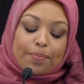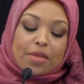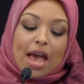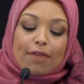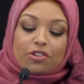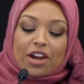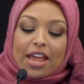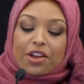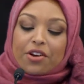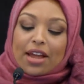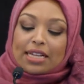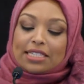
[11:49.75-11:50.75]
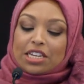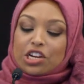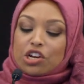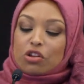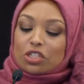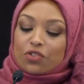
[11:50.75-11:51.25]
After anchoring at City
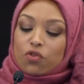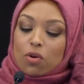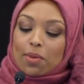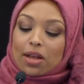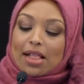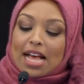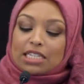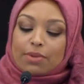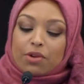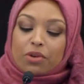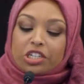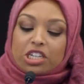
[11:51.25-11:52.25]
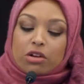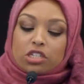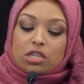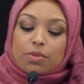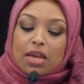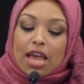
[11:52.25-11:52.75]
News, a former classmate reached out
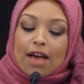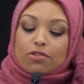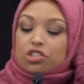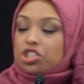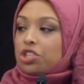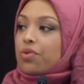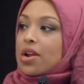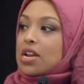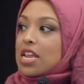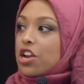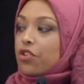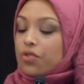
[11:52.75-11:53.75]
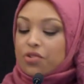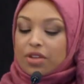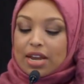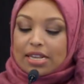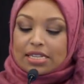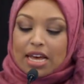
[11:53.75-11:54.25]
to me after she'd read an interview that
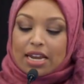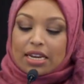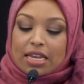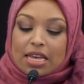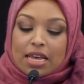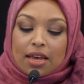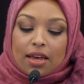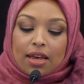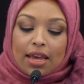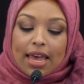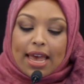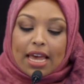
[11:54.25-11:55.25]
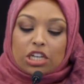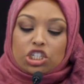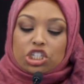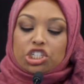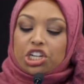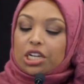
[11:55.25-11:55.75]
I'd done. And
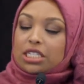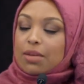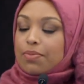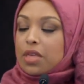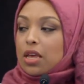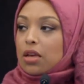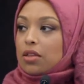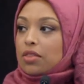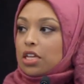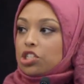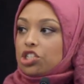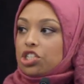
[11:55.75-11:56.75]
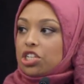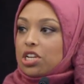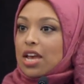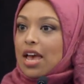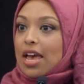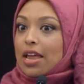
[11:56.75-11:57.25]
she shared something that she
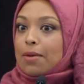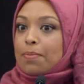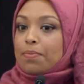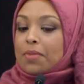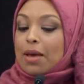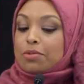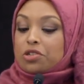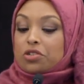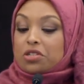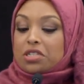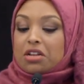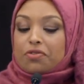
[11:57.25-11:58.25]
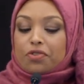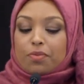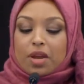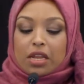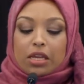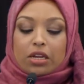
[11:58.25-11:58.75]
had kept to herself for
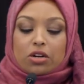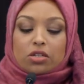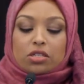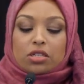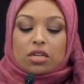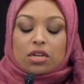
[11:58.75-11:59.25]
many years.